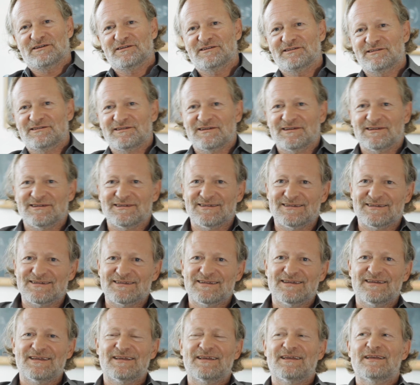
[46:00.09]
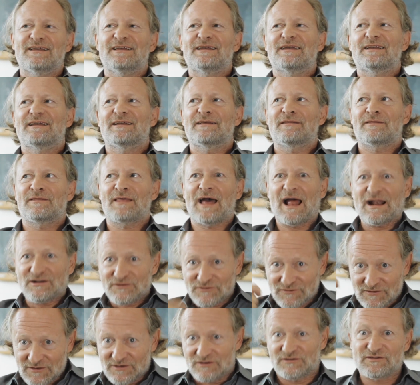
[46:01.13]
understanding.
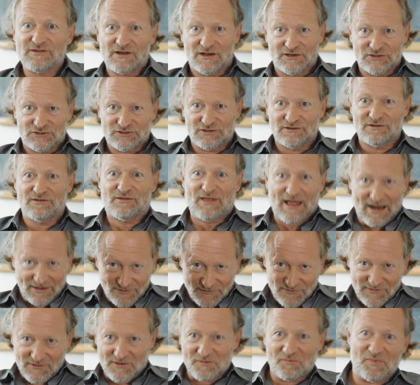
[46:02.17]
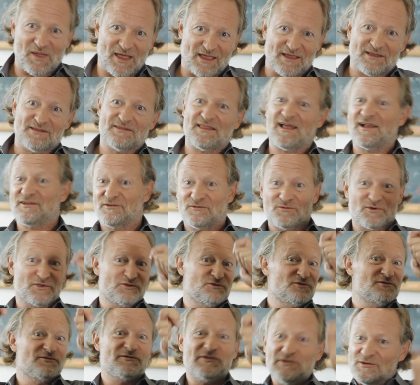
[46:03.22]
That's the discussion. That's the debate. That's what
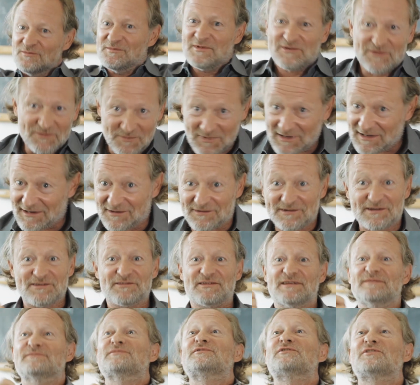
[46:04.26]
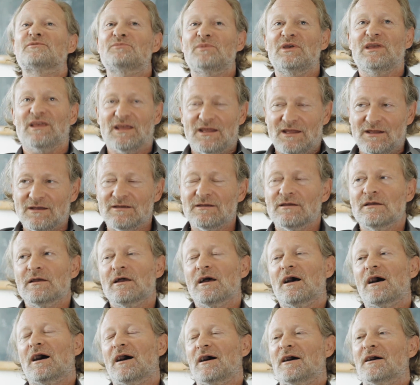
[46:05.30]
your film is about, it seems to me.
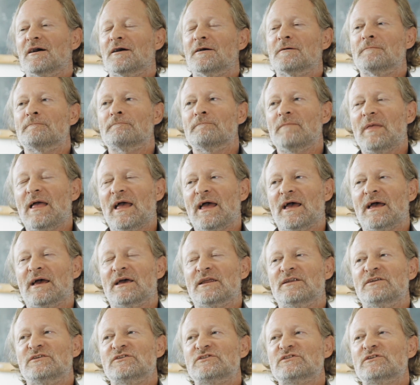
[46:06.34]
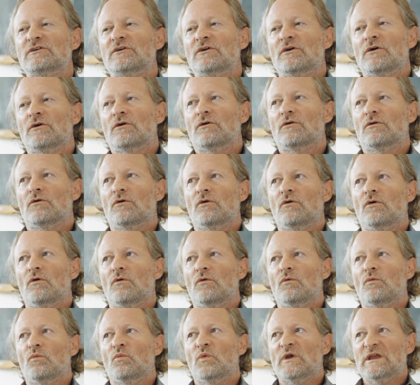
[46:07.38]
Um, and
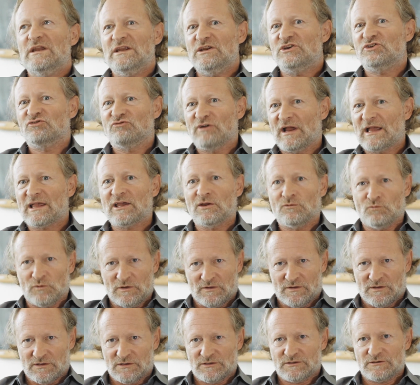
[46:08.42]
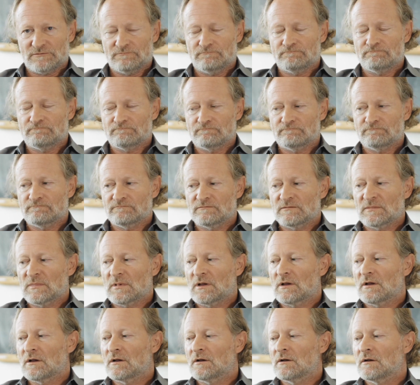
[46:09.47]
we need to reckon with it.
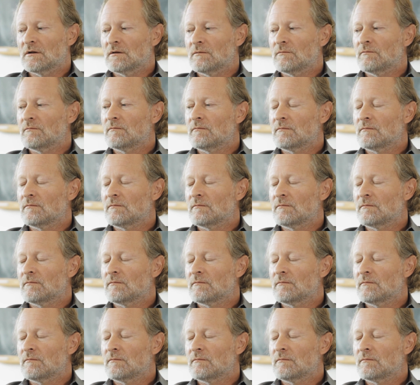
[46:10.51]
Uh,